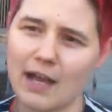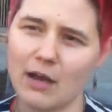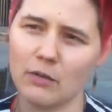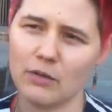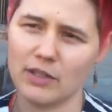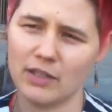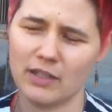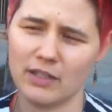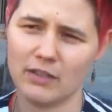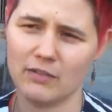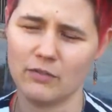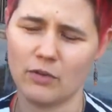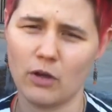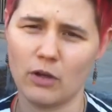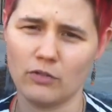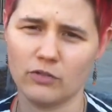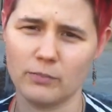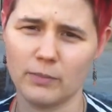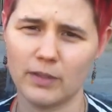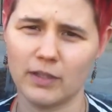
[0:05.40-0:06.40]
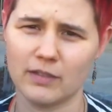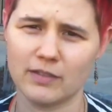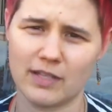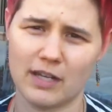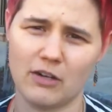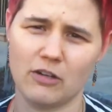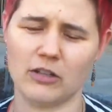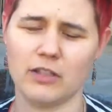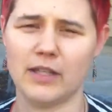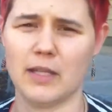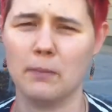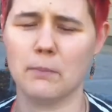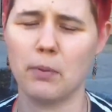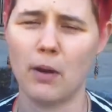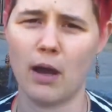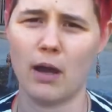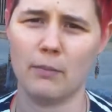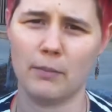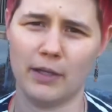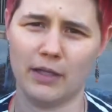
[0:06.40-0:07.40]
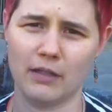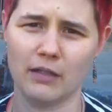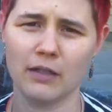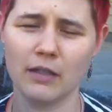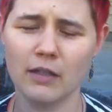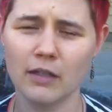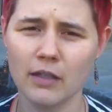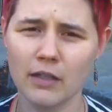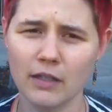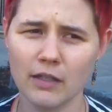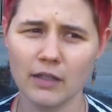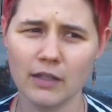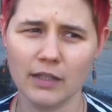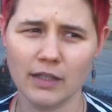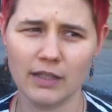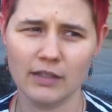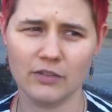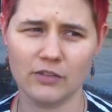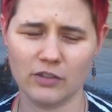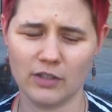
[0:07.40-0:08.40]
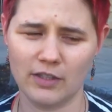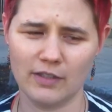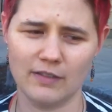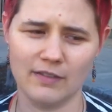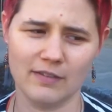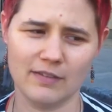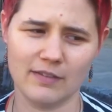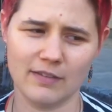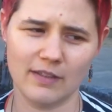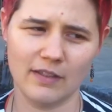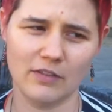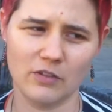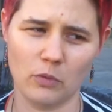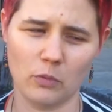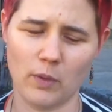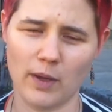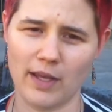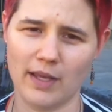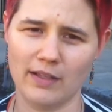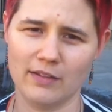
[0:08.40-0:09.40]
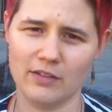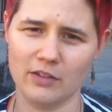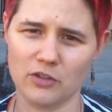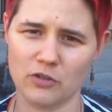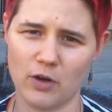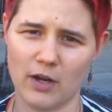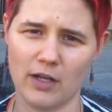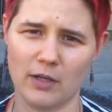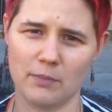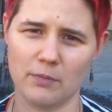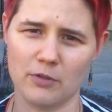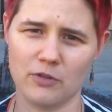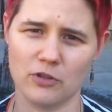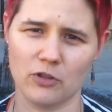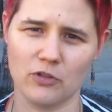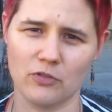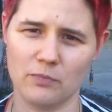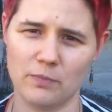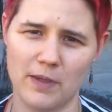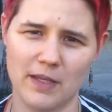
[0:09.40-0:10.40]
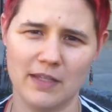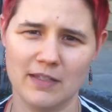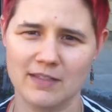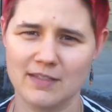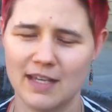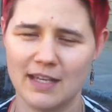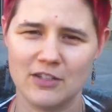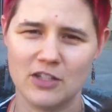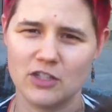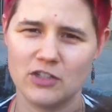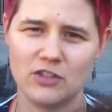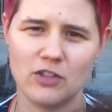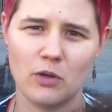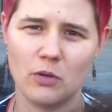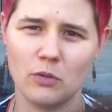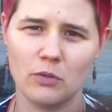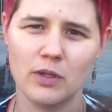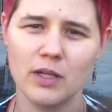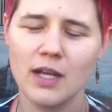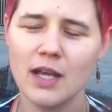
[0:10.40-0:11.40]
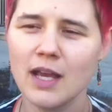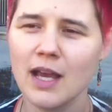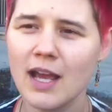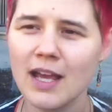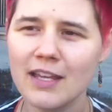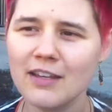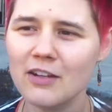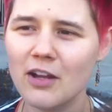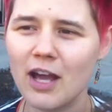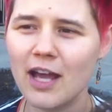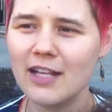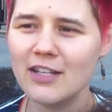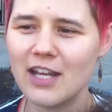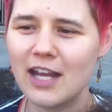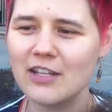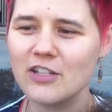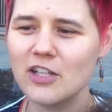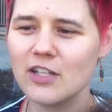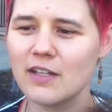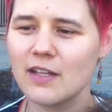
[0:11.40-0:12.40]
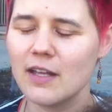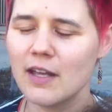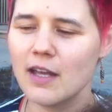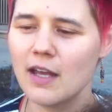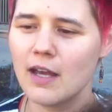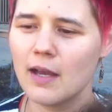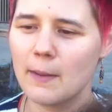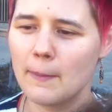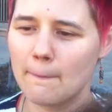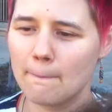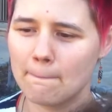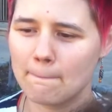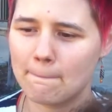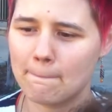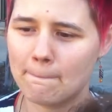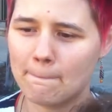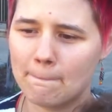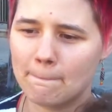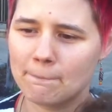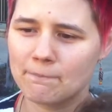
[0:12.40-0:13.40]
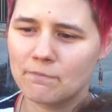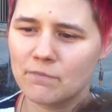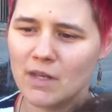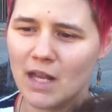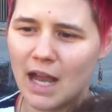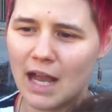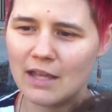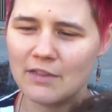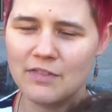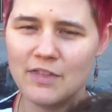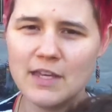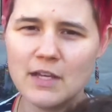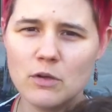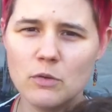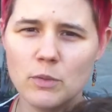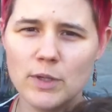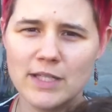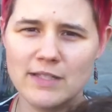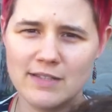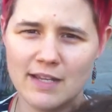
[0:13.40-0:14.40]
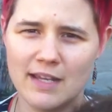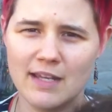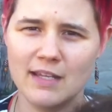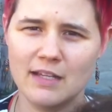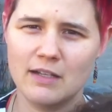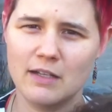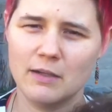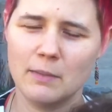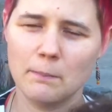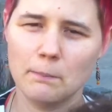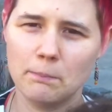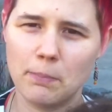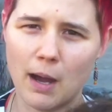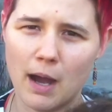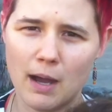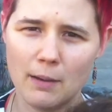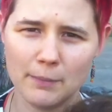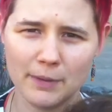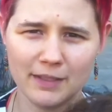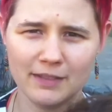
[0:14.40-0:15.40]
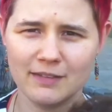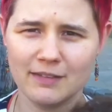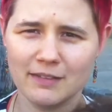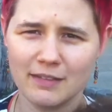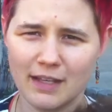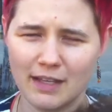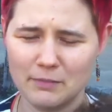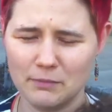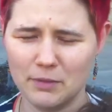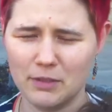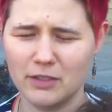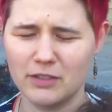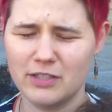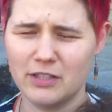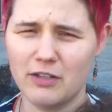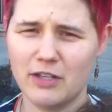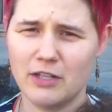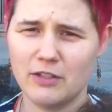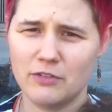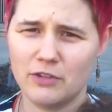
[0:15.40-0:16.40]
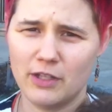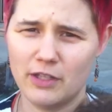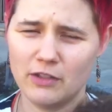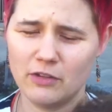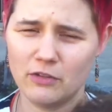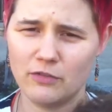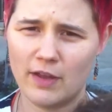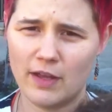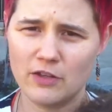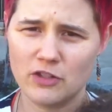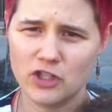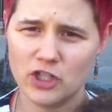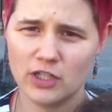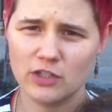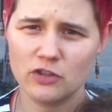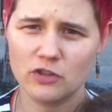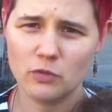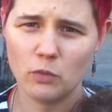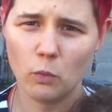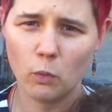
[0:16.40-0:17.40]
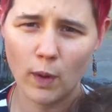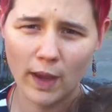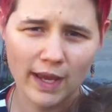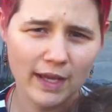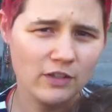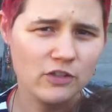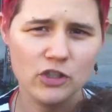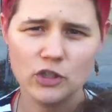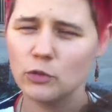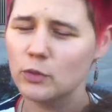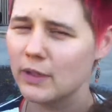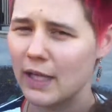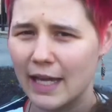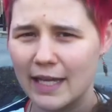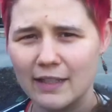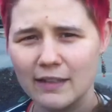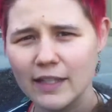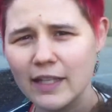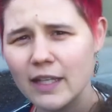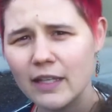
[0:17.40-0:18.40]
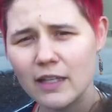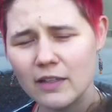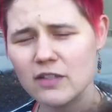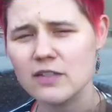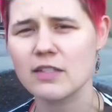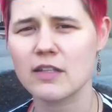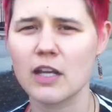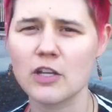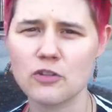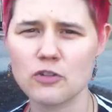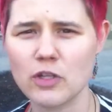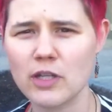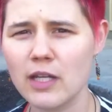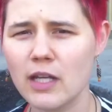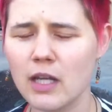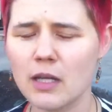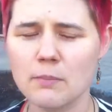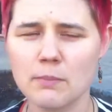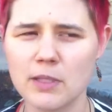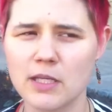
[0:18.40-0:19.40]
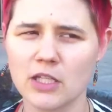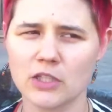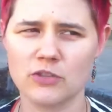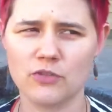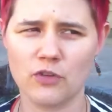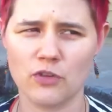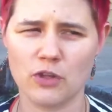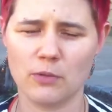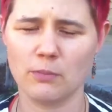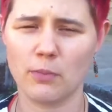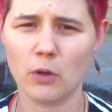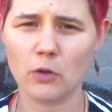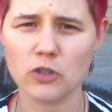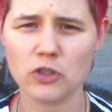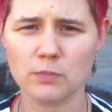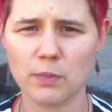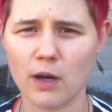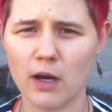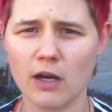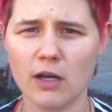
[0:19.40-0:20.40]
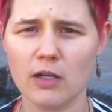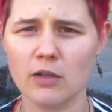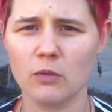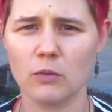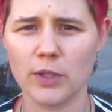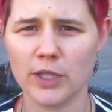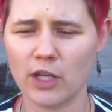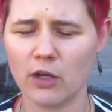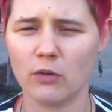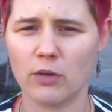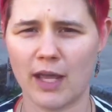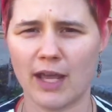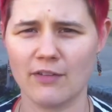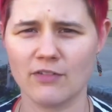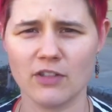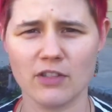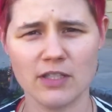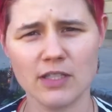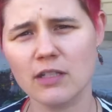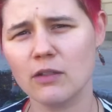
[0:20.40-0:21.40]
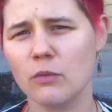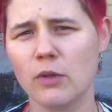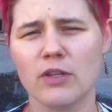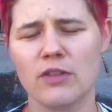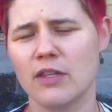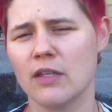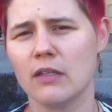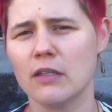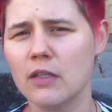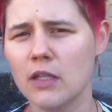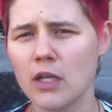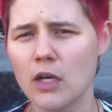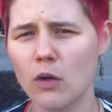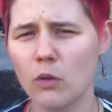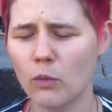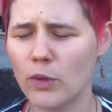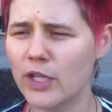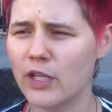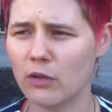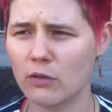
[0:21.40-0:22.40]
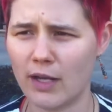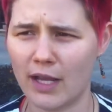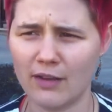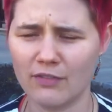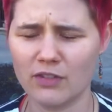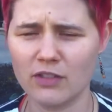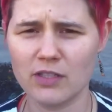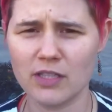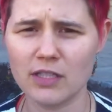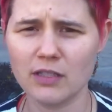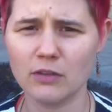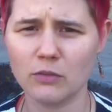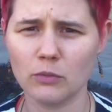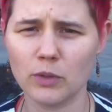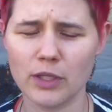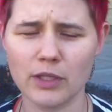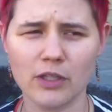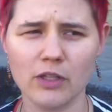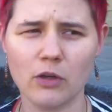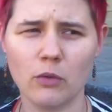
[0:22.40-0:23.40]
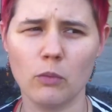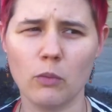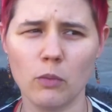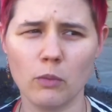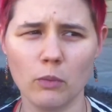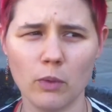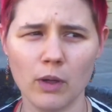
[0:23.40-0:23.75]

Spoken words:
how getting involved militarily in bombing is a way to try to preserve peace. I just don't, you know, I think we take bombing and military intervention way too lightly in this country, because for the most part, we don't have to deal with it. We don't have to deal, you know,